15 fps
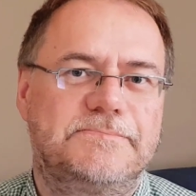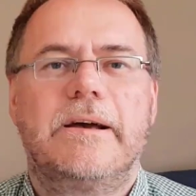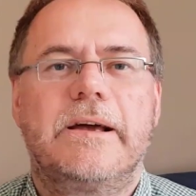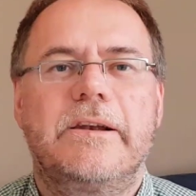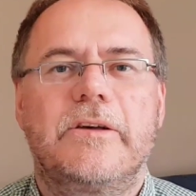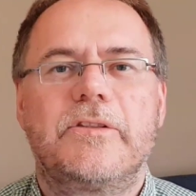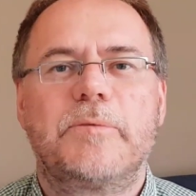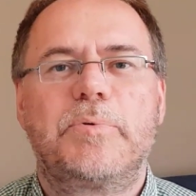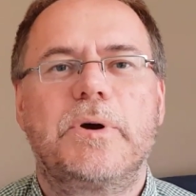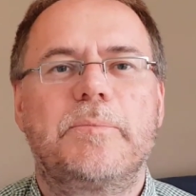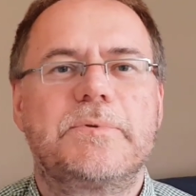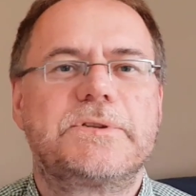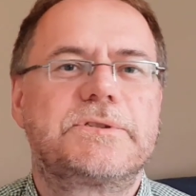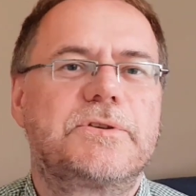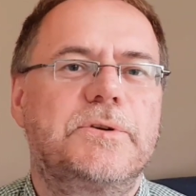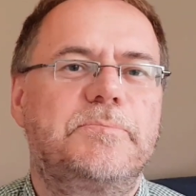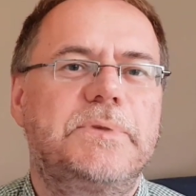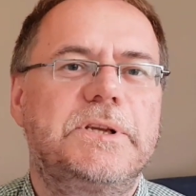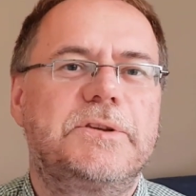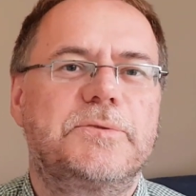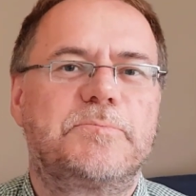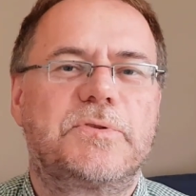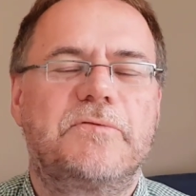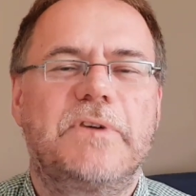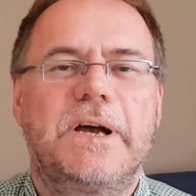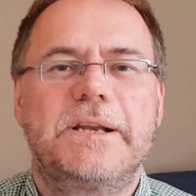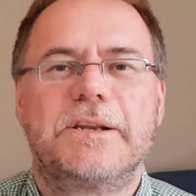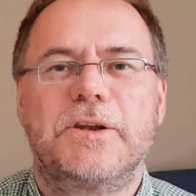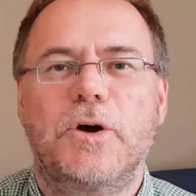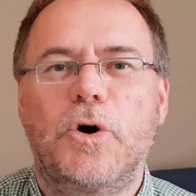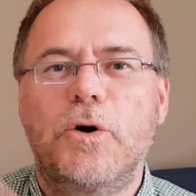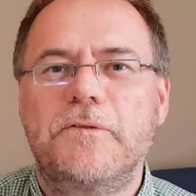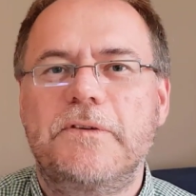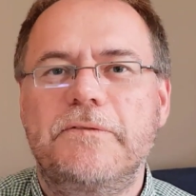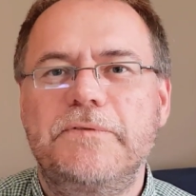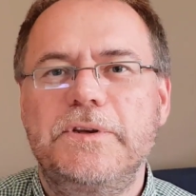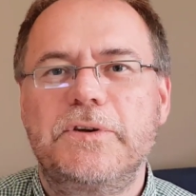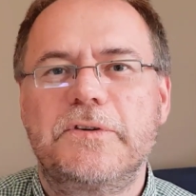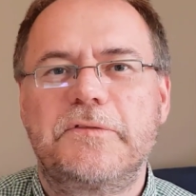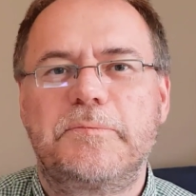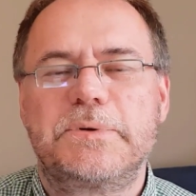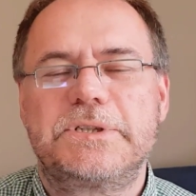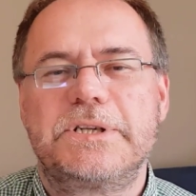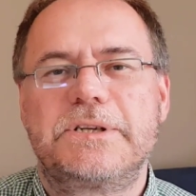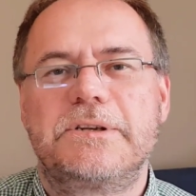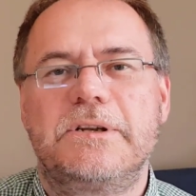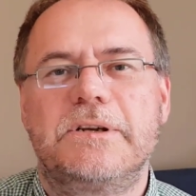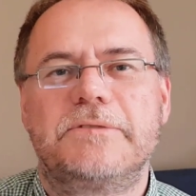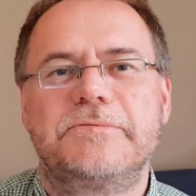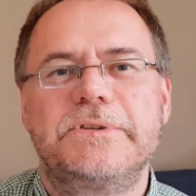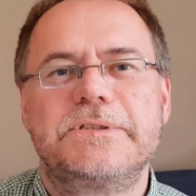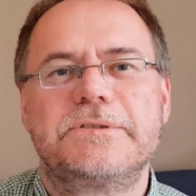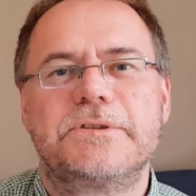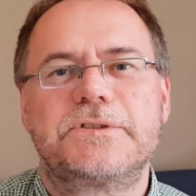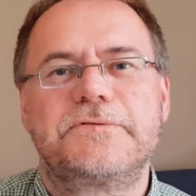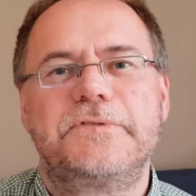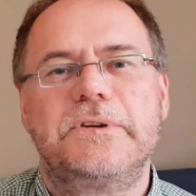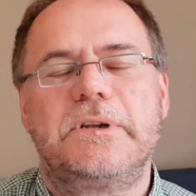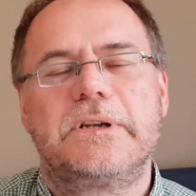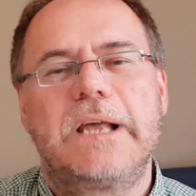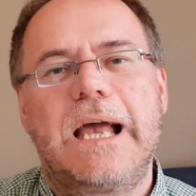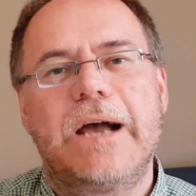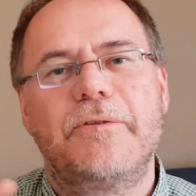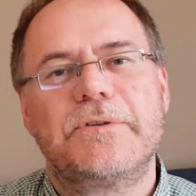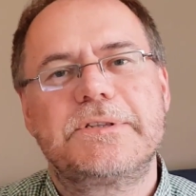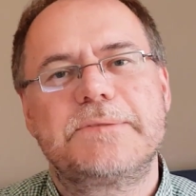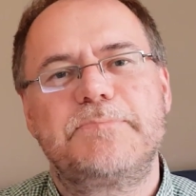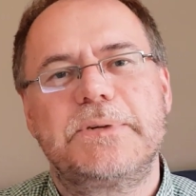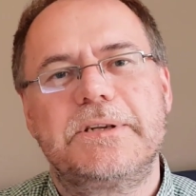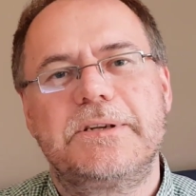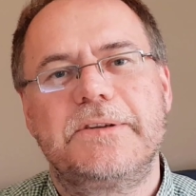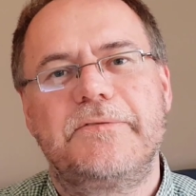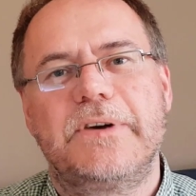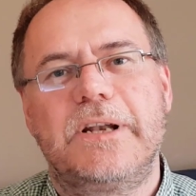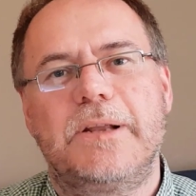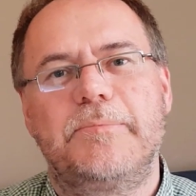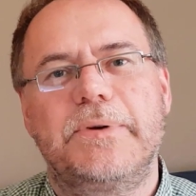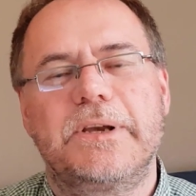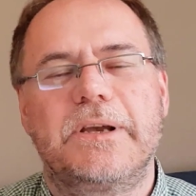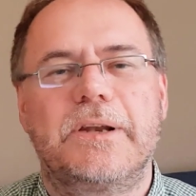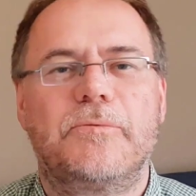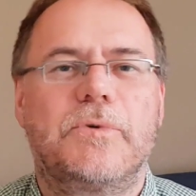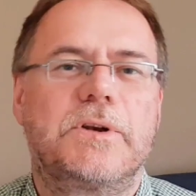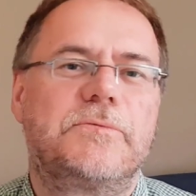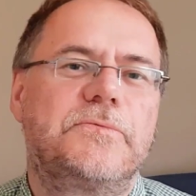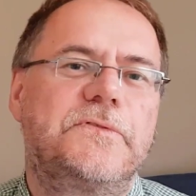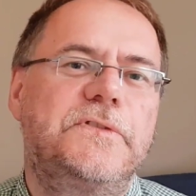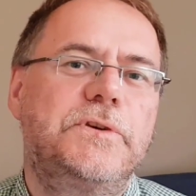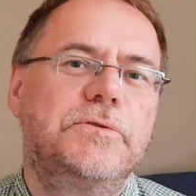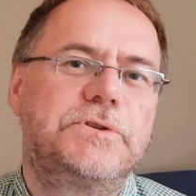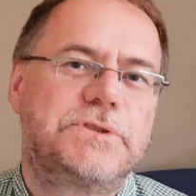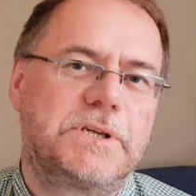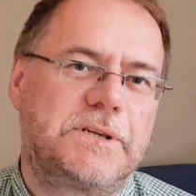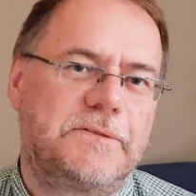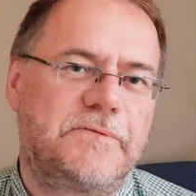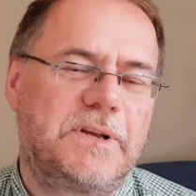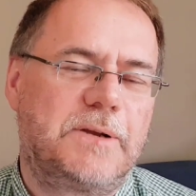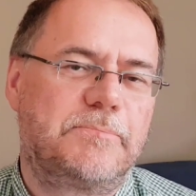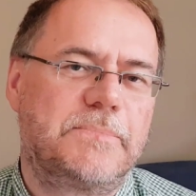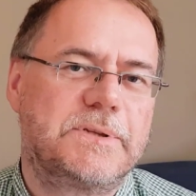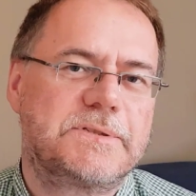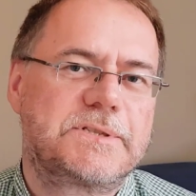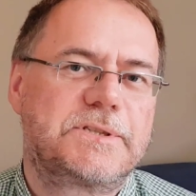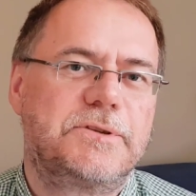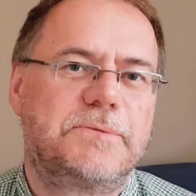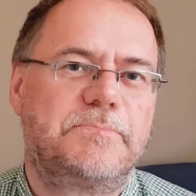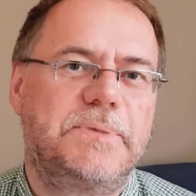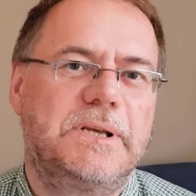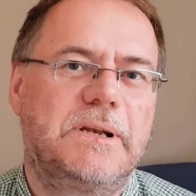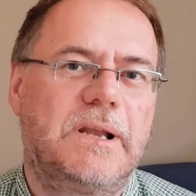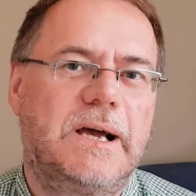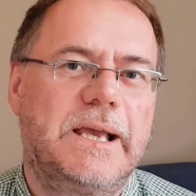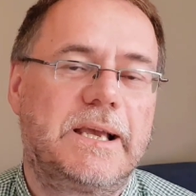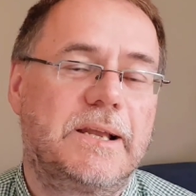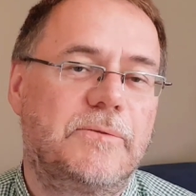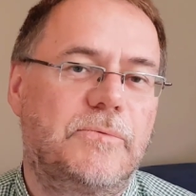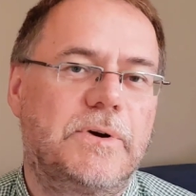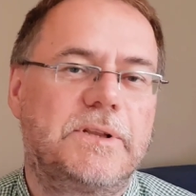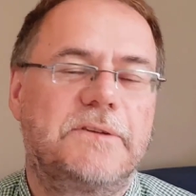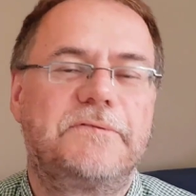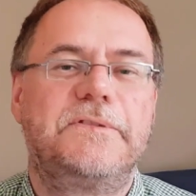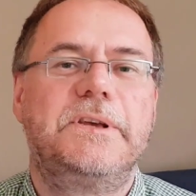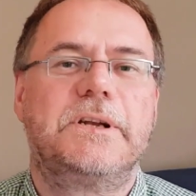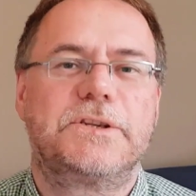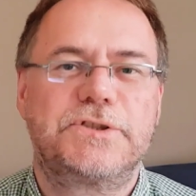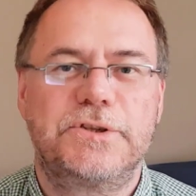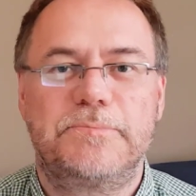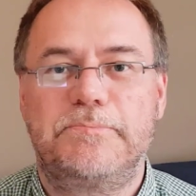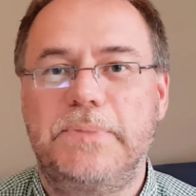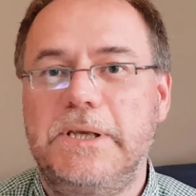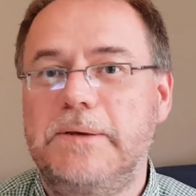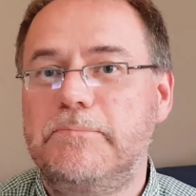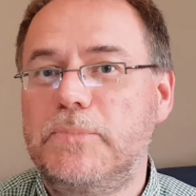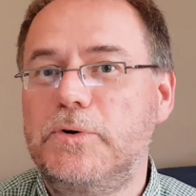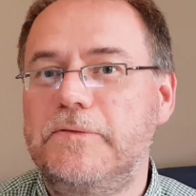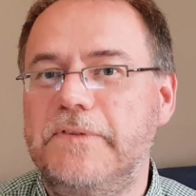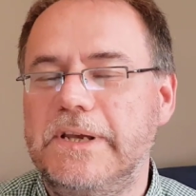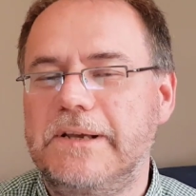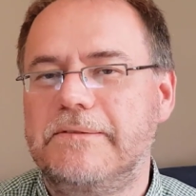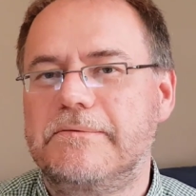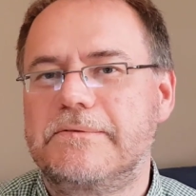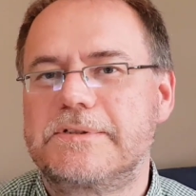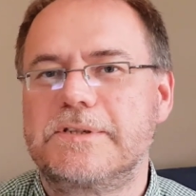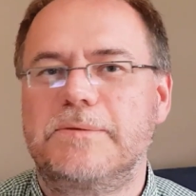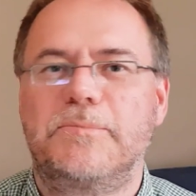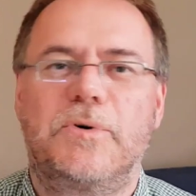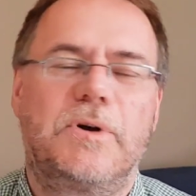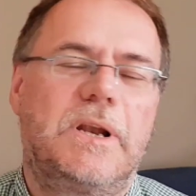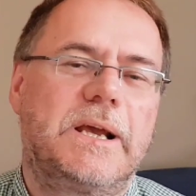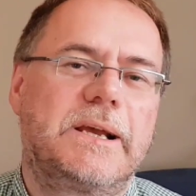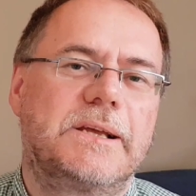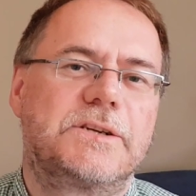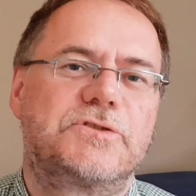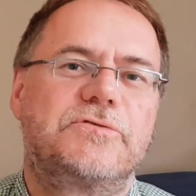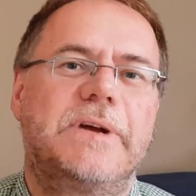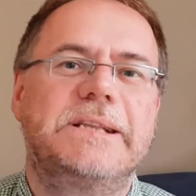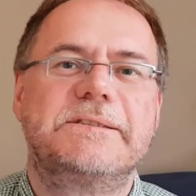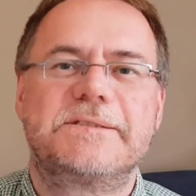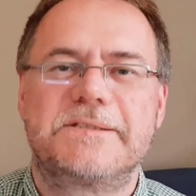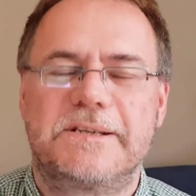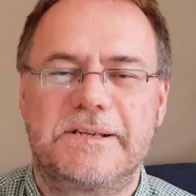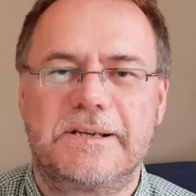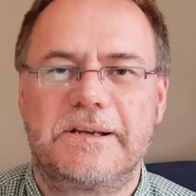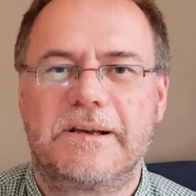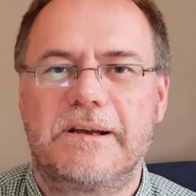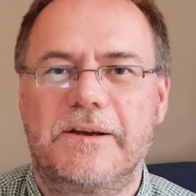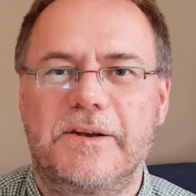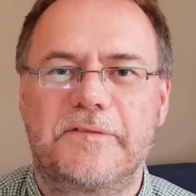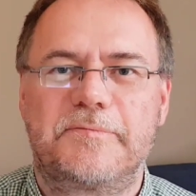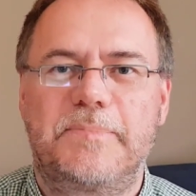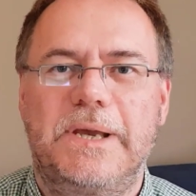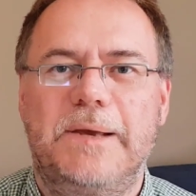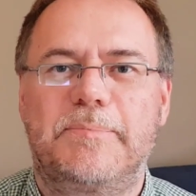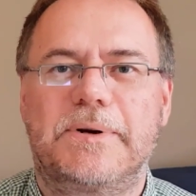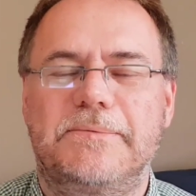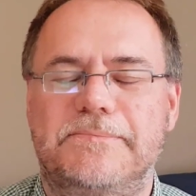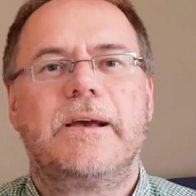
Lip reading: Another purpose could be to provide an overview of a particular research field, how it's been developing and what future developments could be like and where the field should be moving. So more like a trend-setting kind of paper.